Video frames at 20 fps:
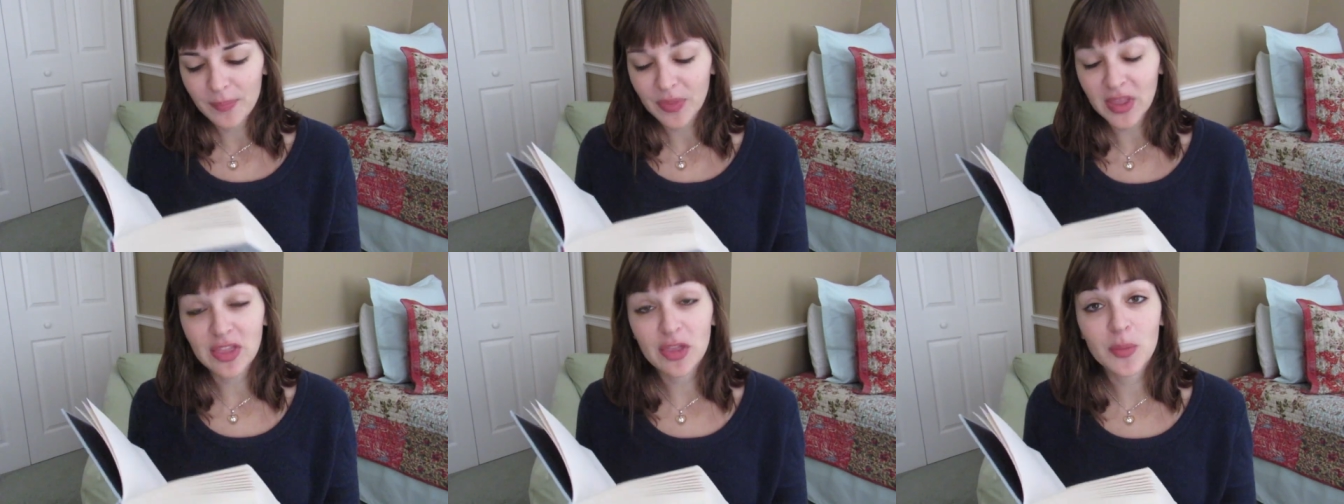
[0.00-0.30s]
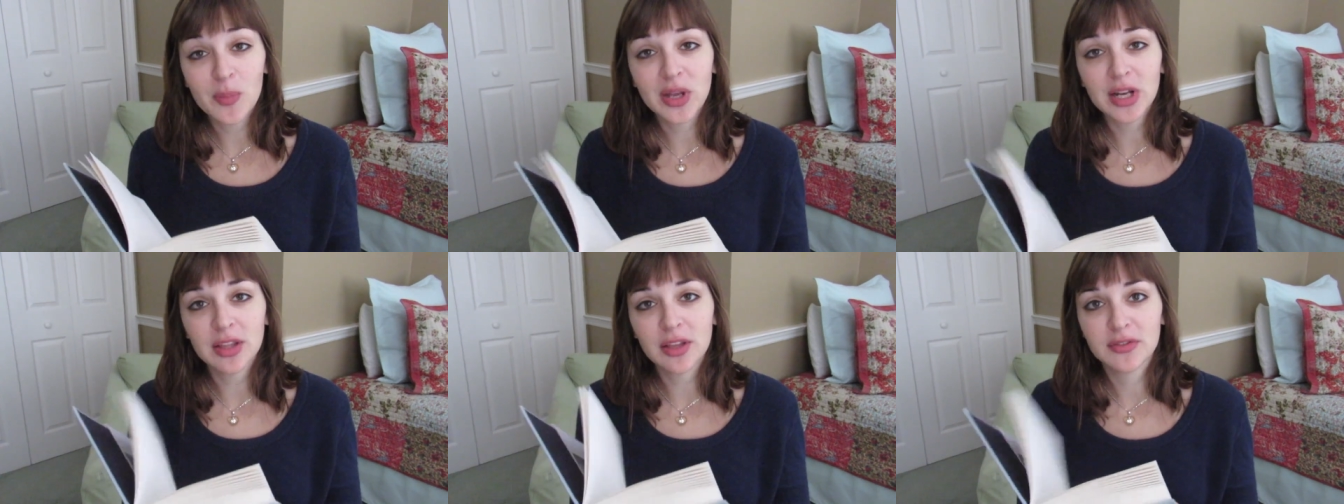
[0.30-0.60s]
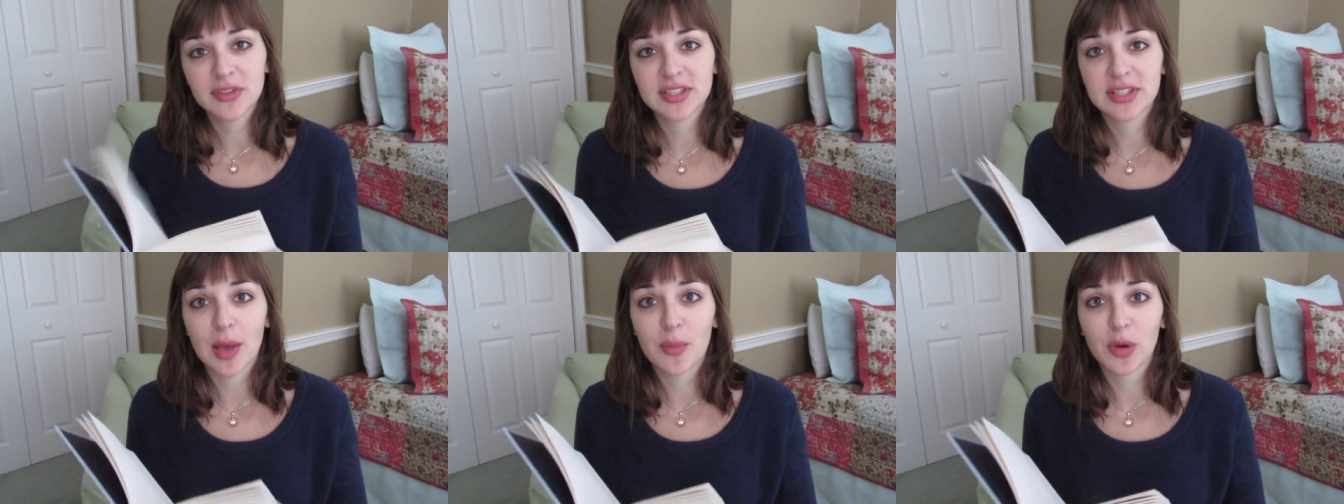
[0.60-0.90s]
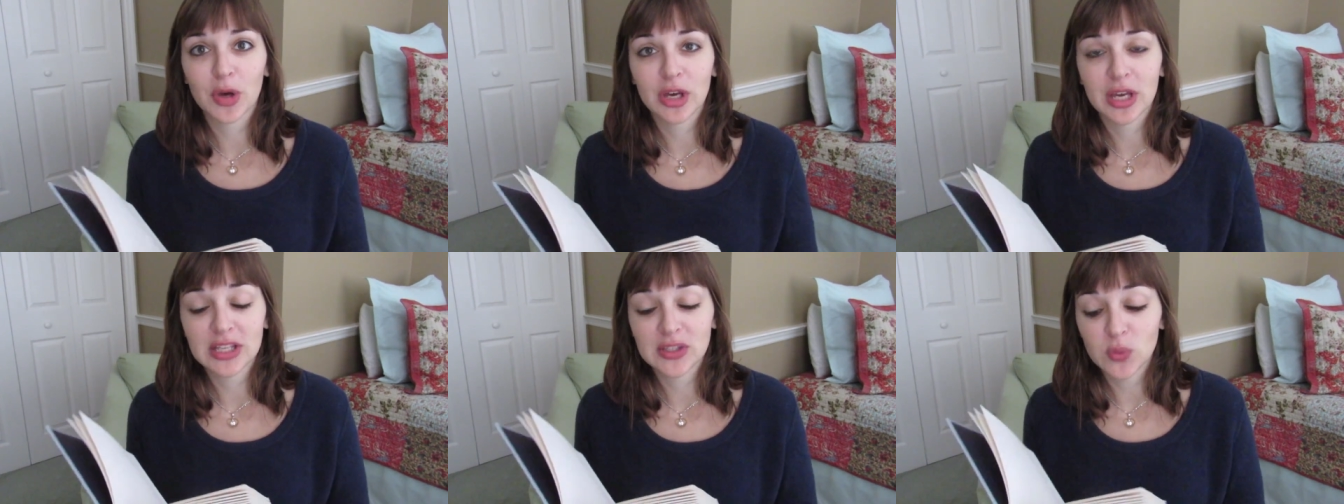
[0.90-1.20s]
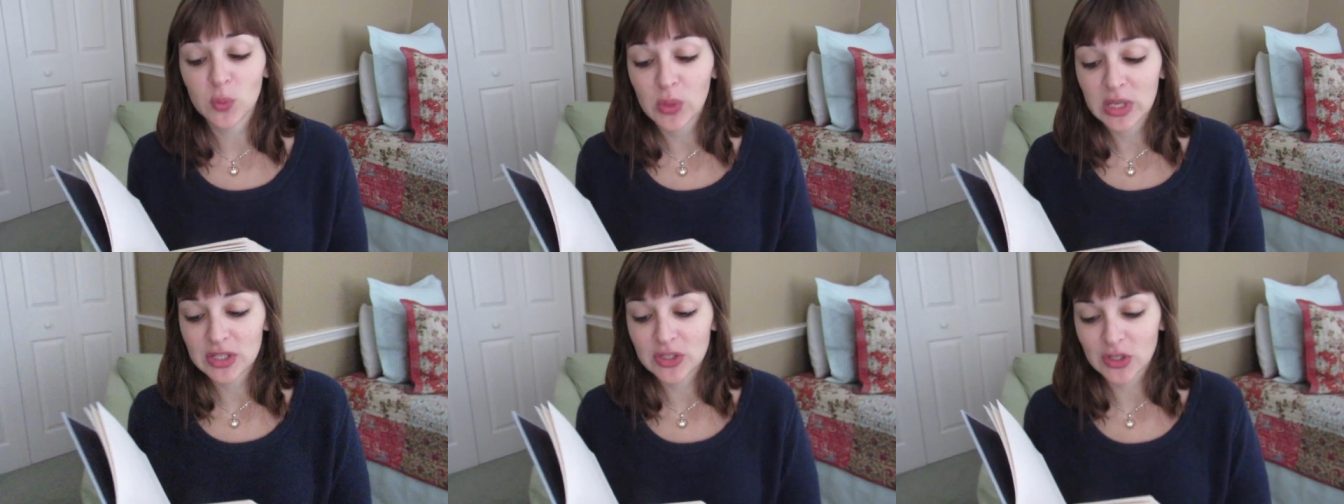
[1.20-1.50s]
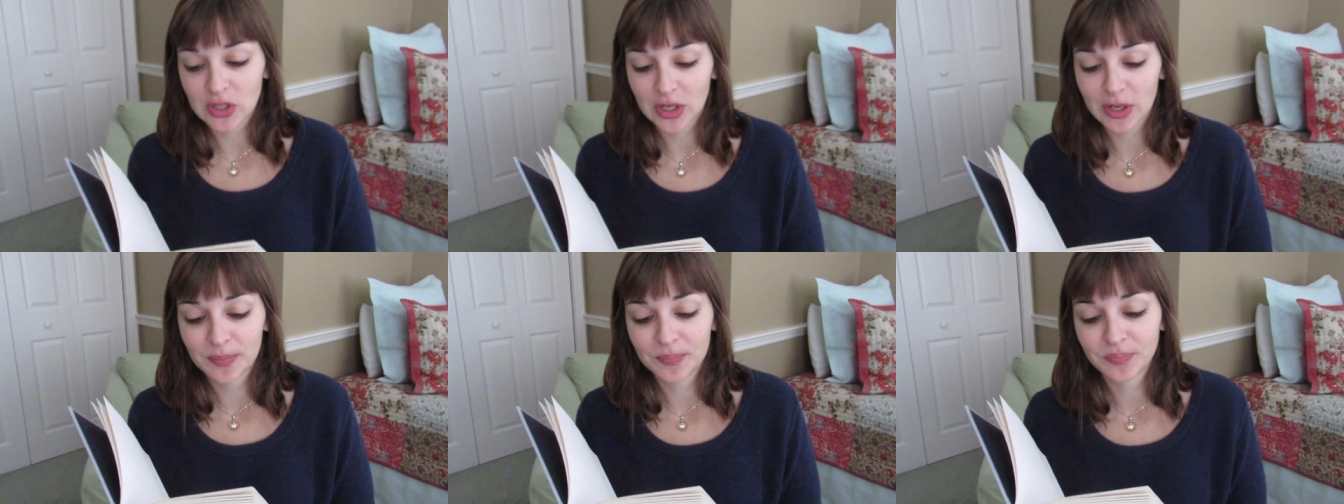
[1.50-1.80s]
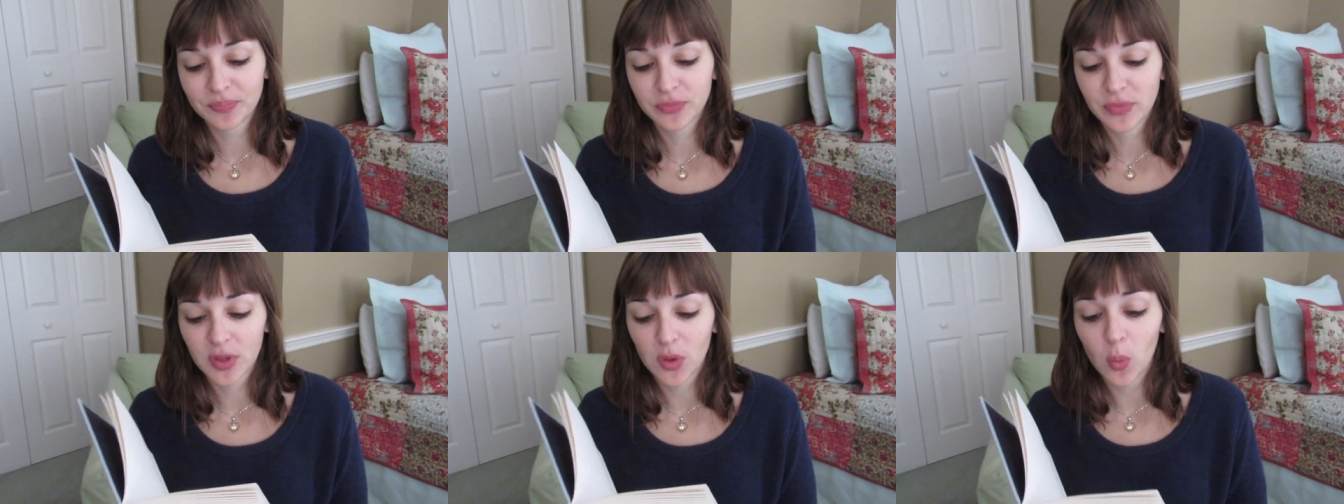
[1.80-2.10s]
"In the middle of summer, it's winter.
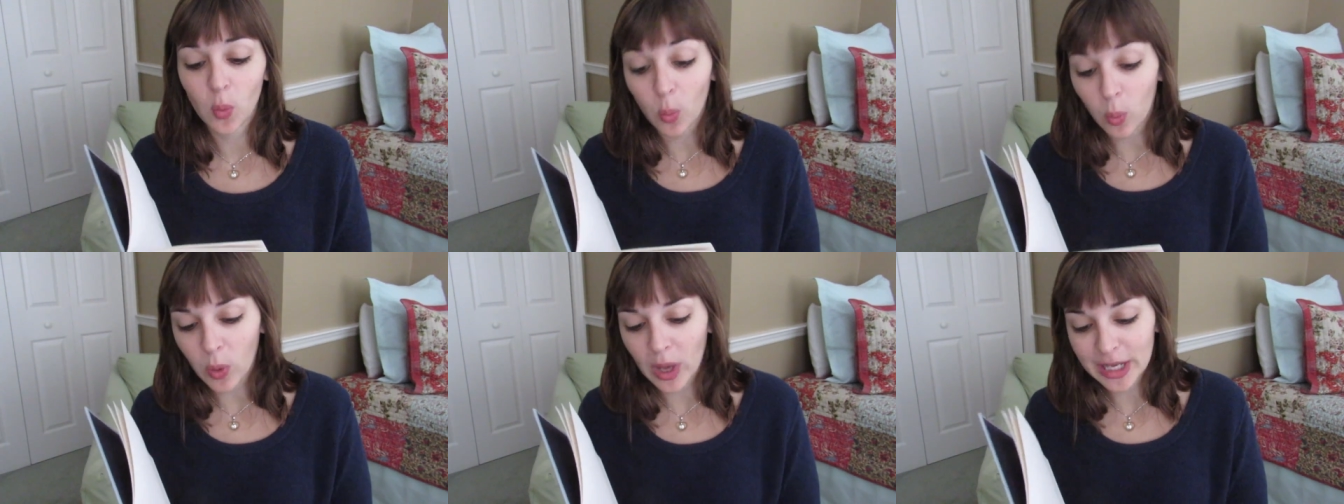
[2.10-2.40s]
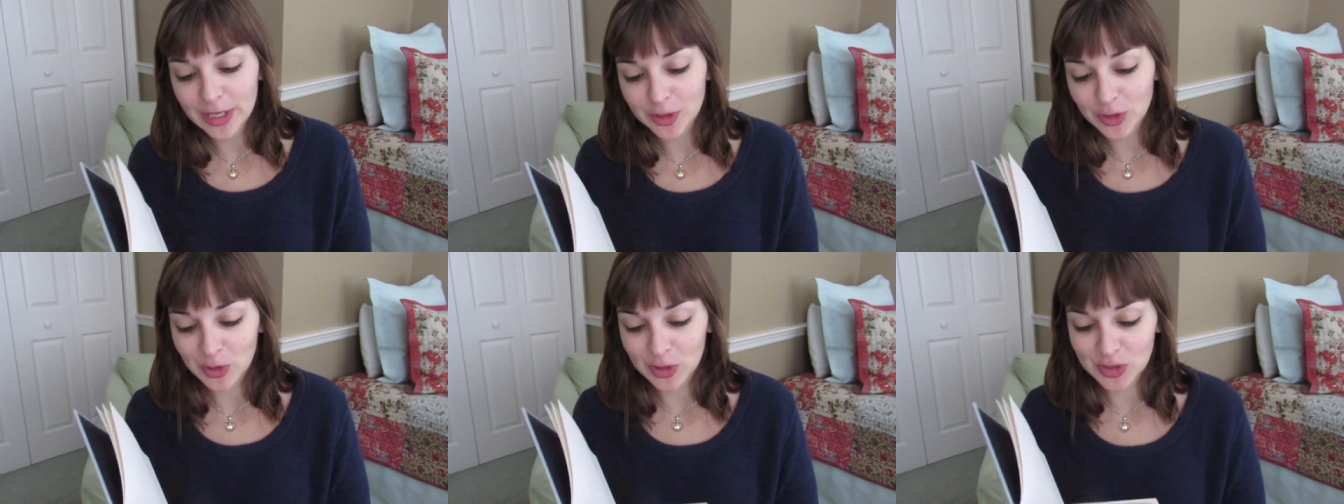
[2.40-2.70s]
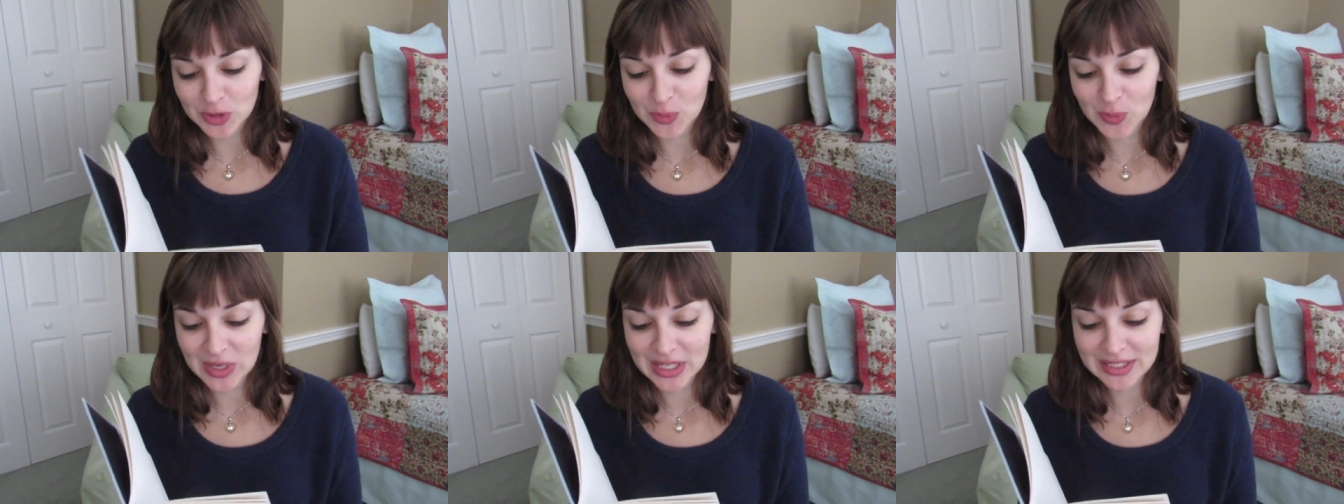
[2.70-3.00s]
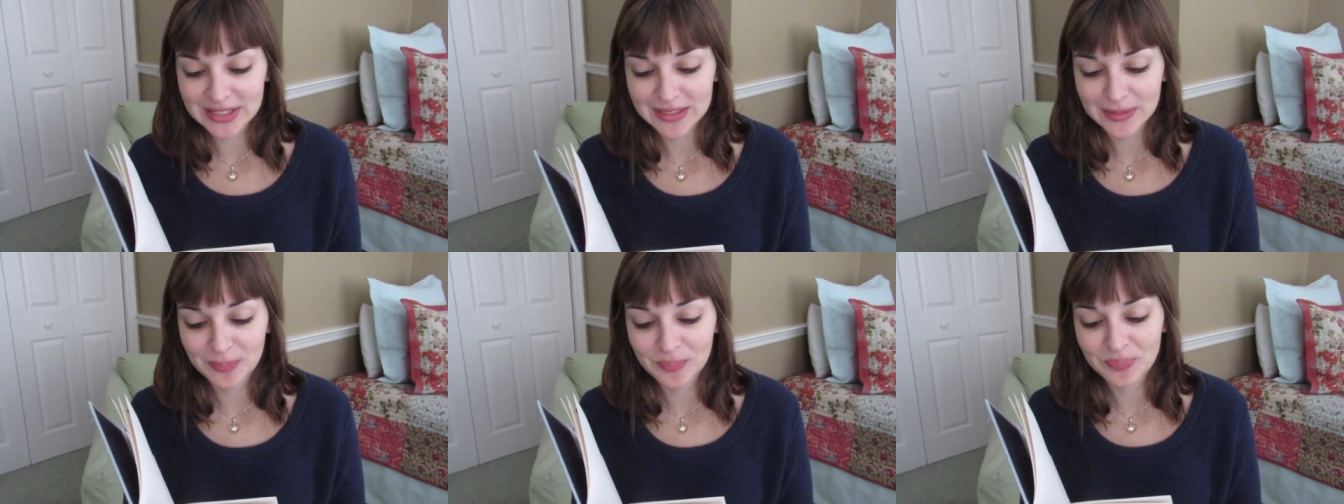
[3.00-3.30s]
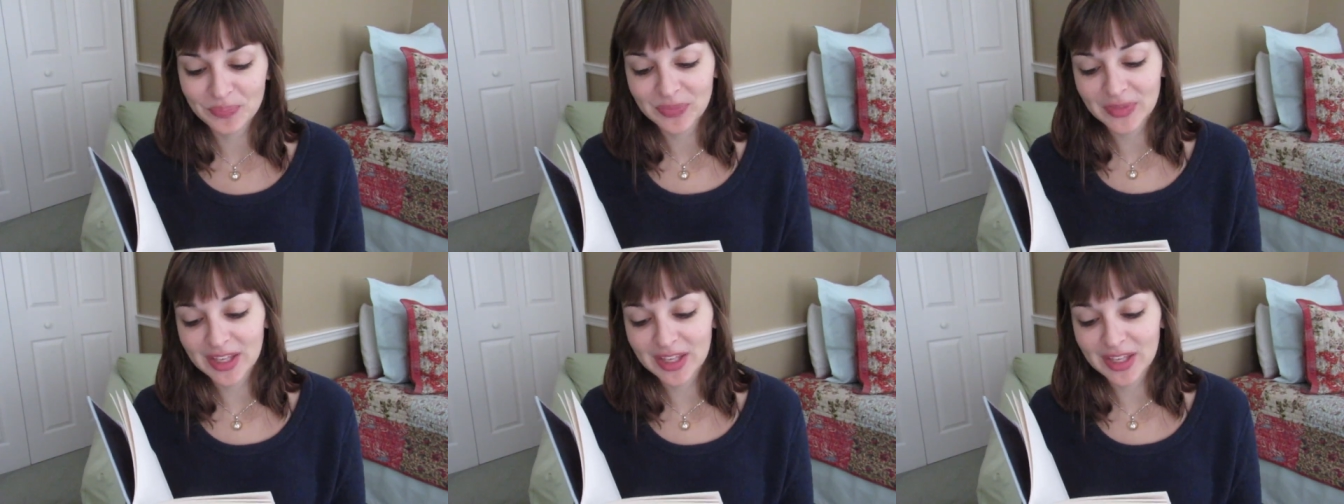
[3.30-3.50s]
White Christmas.